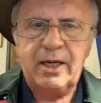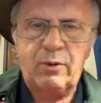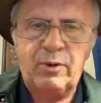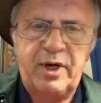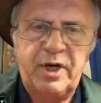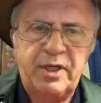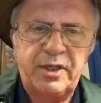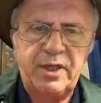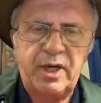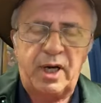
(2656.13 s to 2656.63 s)

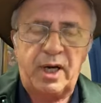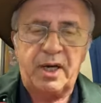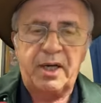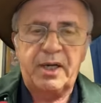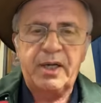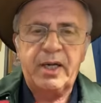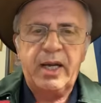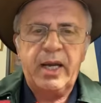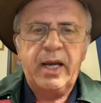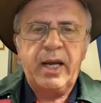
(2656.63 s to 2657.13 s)
when he
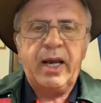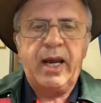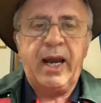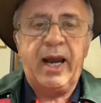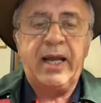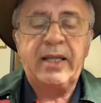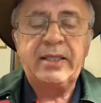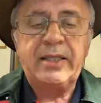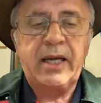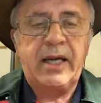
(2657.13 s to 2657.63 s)
died.
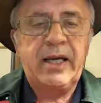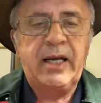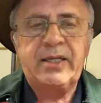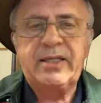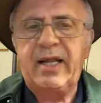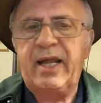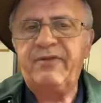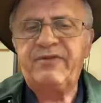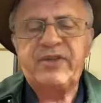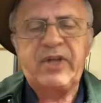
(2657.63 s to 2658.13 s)
And
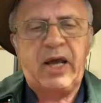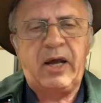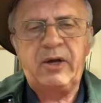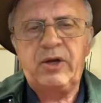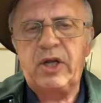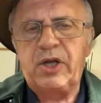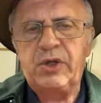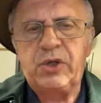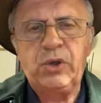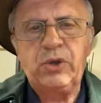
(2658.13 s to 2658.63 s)
he's left a
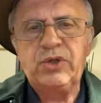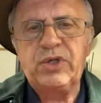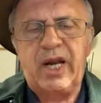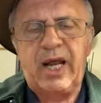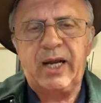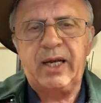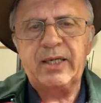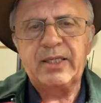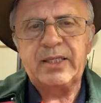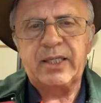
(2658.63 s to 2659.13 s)
huge
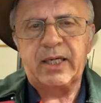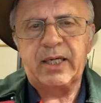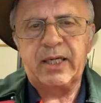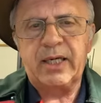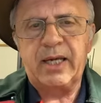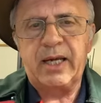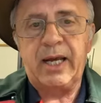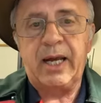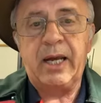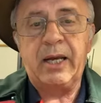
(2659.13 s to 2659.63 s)
legacy.
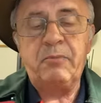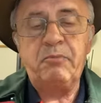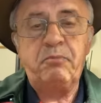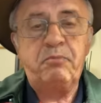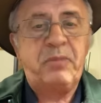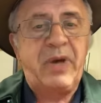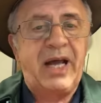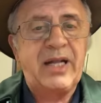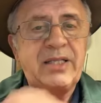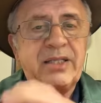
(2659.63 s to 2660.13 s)
Uh,
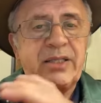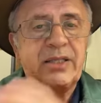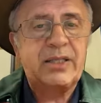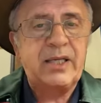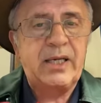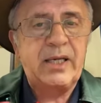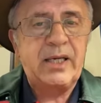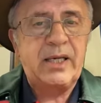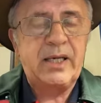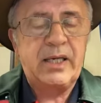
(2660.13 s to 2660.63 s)
but
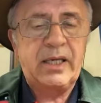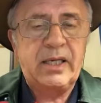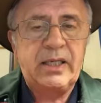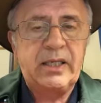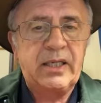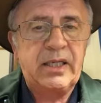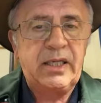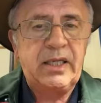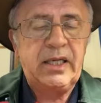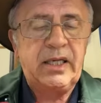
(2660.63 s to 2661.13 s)

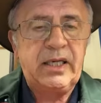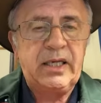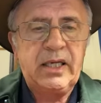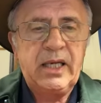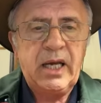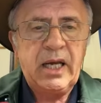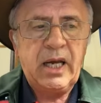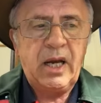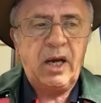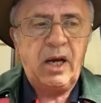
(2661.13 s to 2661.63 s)

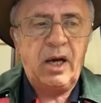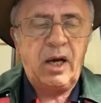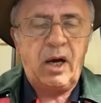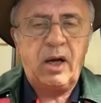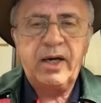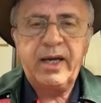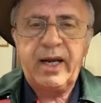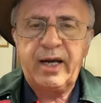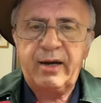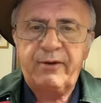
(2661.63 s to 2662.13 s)
he
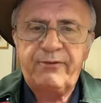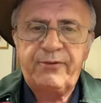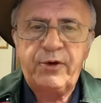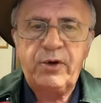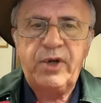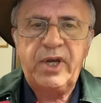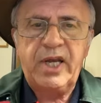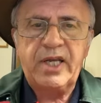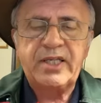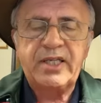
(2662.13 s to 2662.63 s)
only had a
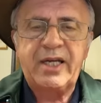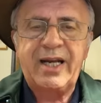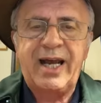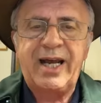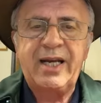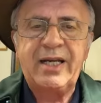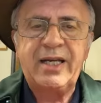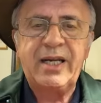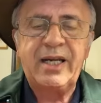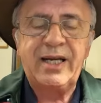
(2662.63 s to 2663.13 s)
few years. In,
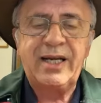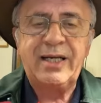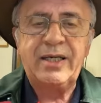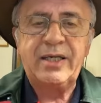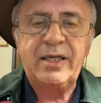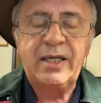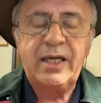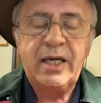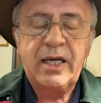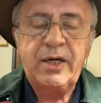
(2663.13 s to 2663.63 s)
in
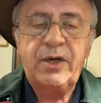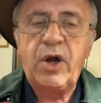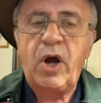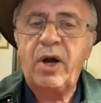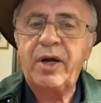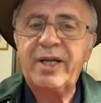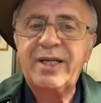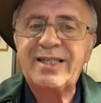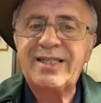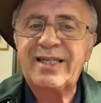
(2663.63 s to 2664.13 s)

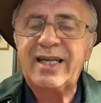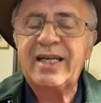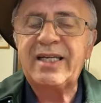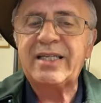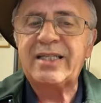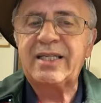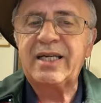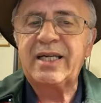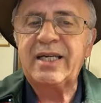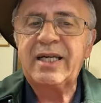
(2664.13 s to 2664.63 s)

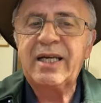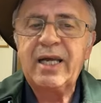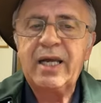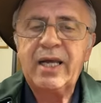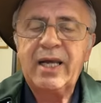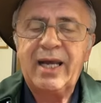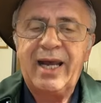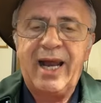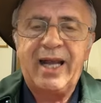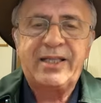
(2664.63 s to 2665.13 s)
1960,
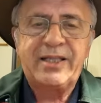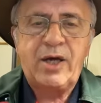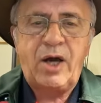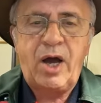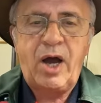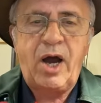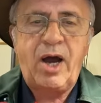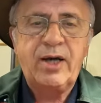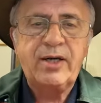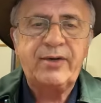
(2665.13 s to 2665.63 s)
at the
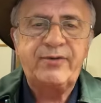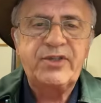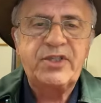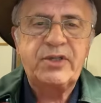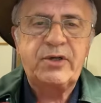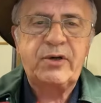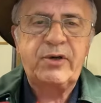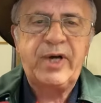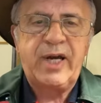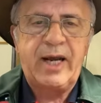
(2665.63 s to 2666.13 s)
height of his
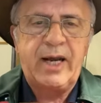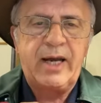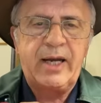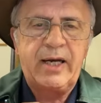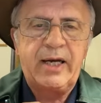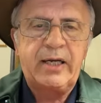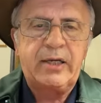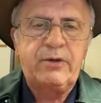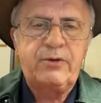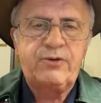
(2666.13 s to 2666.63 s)
career,
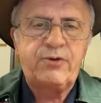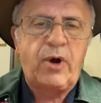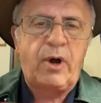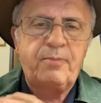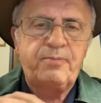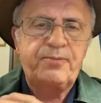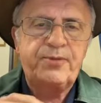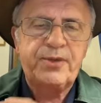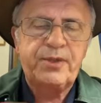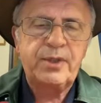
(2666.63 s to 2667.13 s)
he
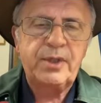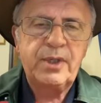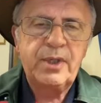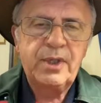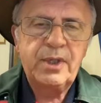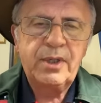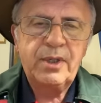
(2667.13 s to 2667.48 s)
dropped.